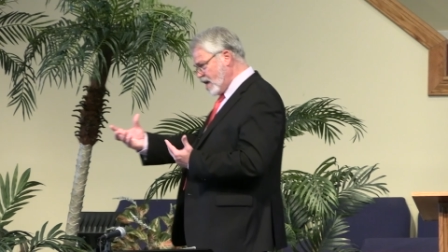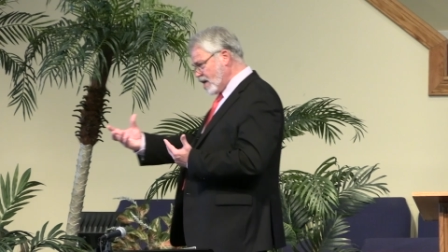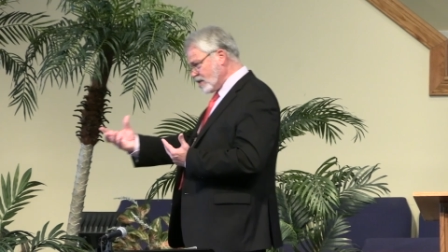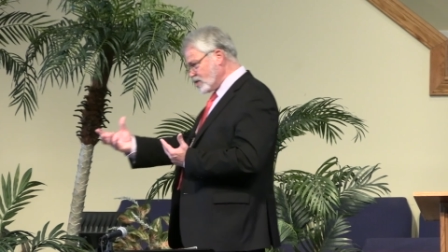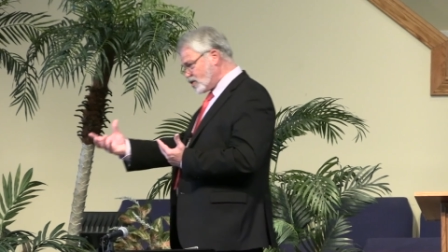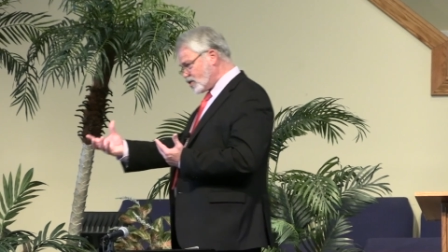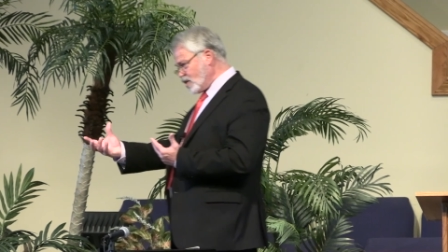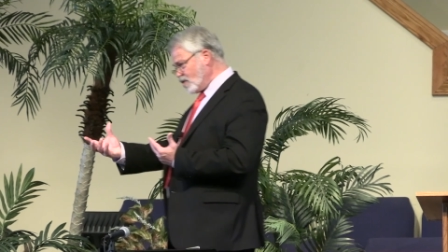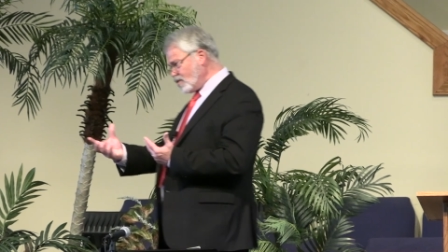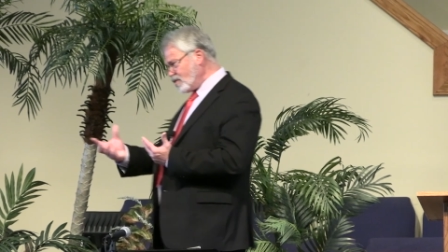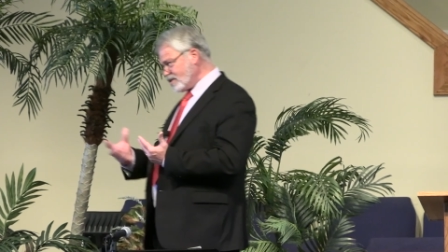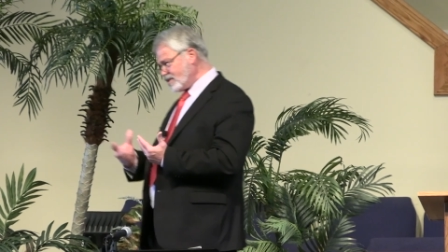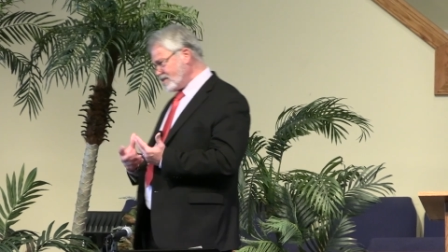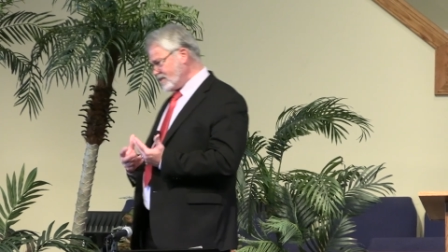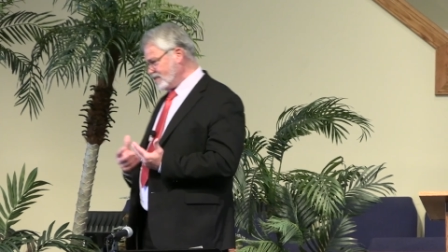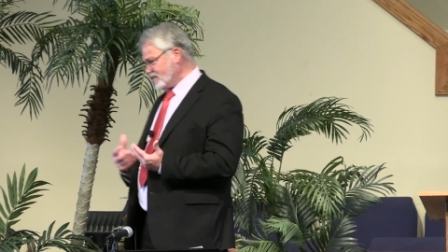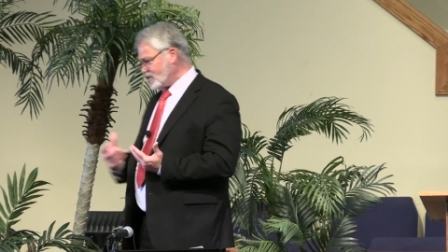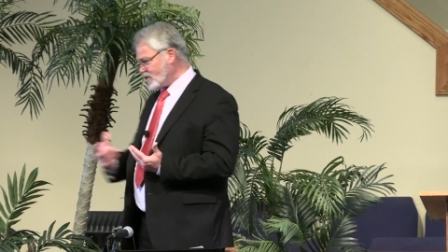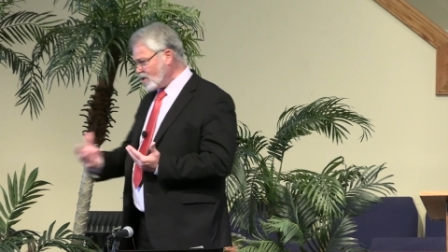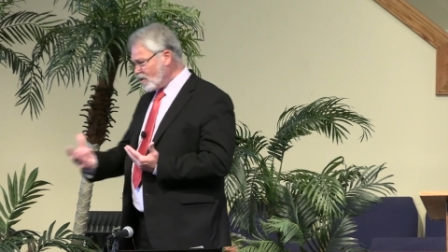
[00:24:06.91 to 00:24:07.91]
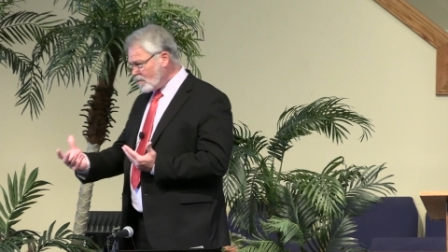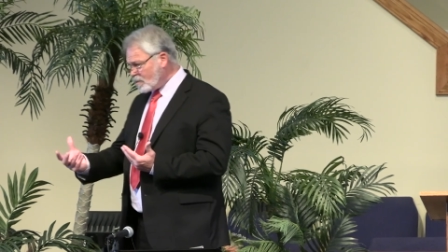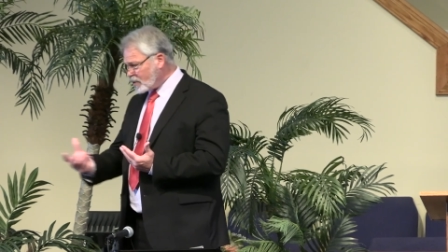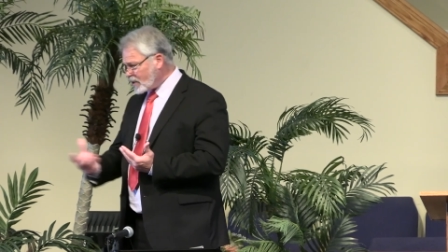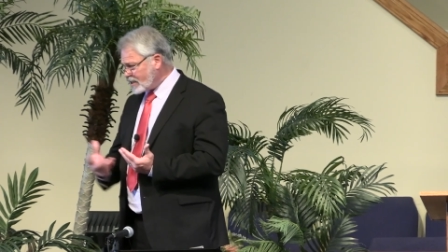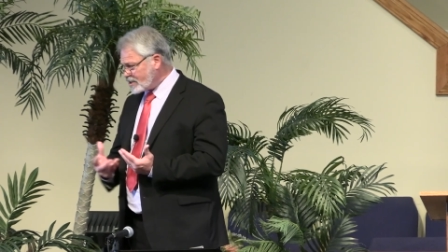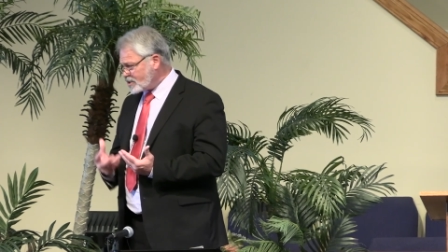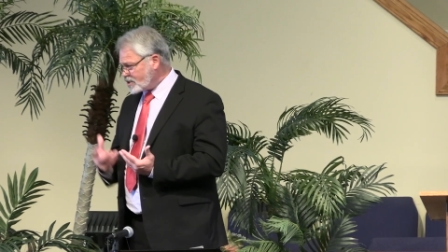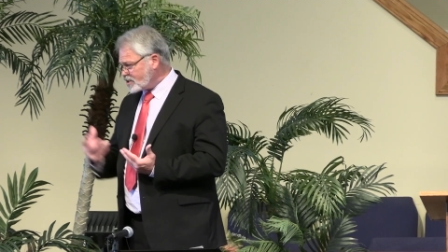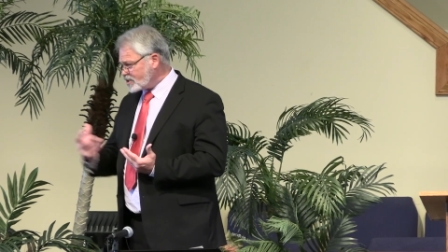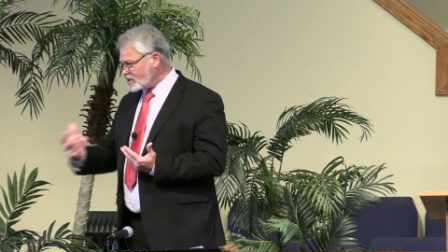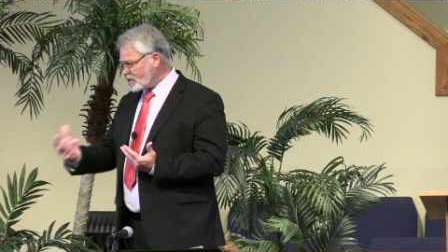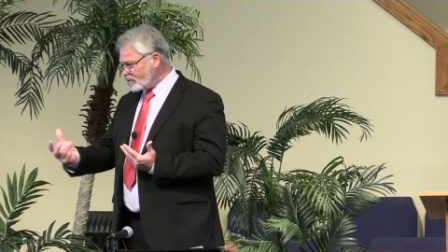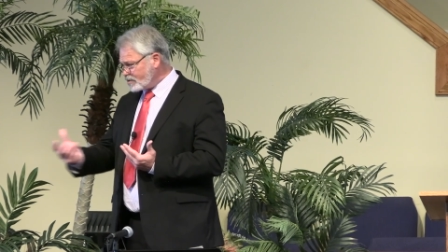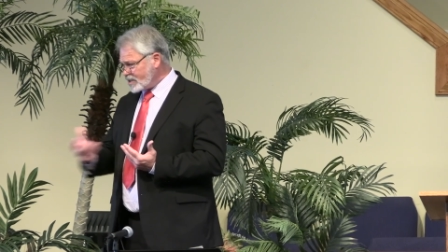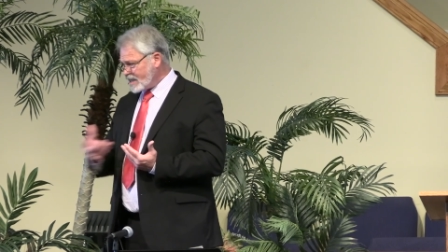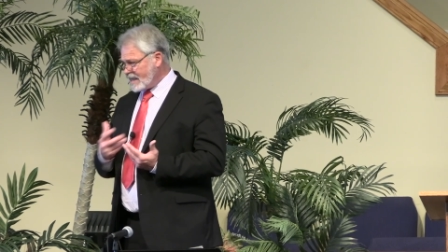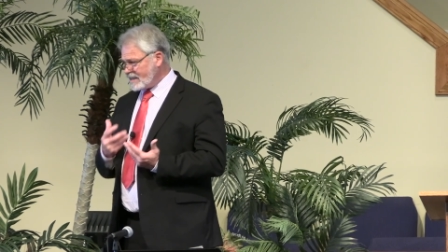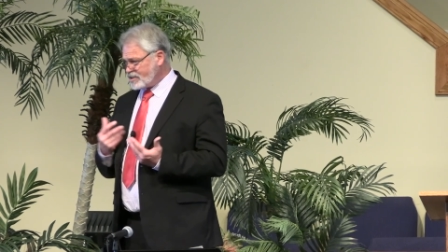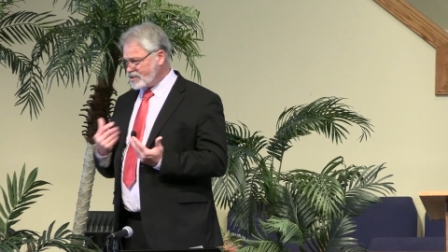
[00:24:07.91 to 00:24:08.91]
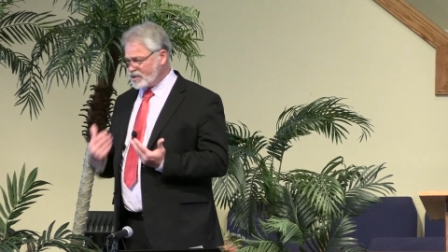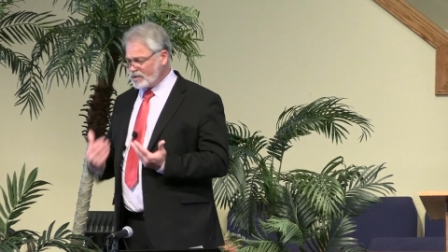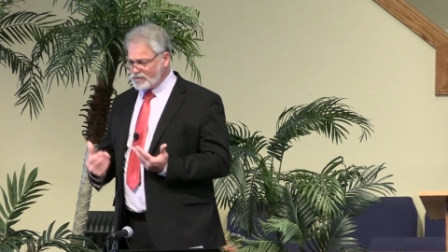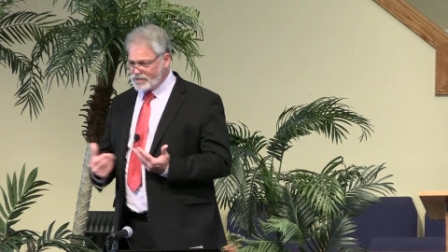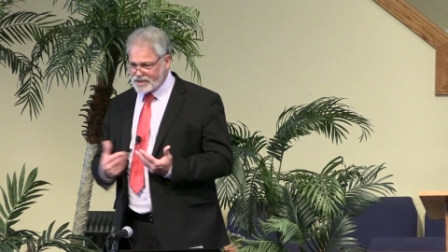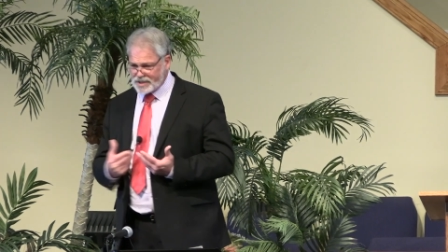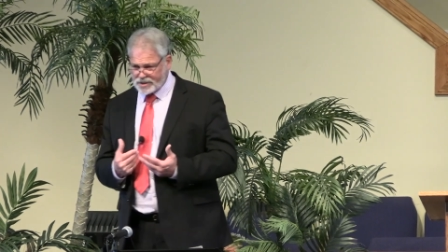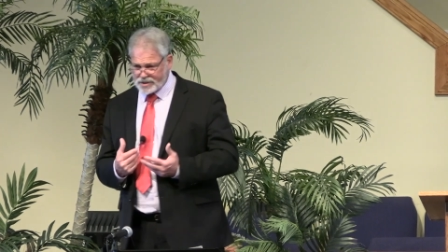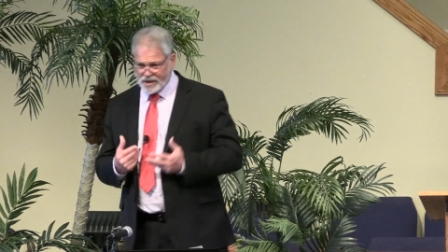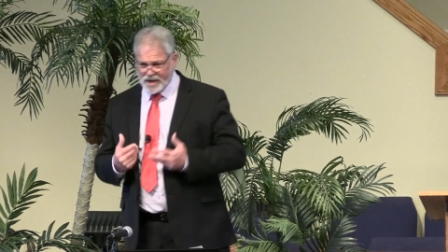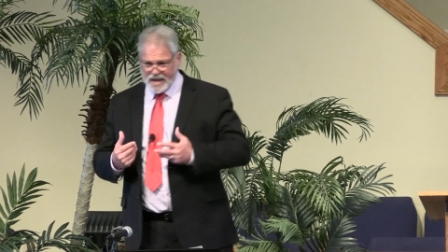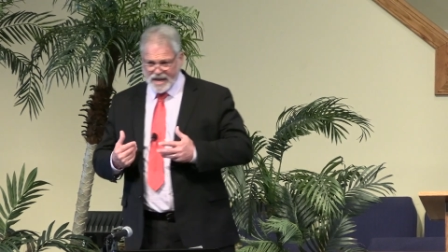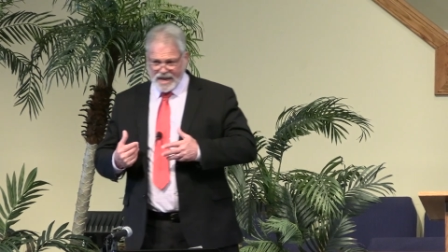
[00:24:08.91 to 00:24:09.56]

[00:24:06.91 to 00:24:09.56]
so, so precious, so tight, so dear,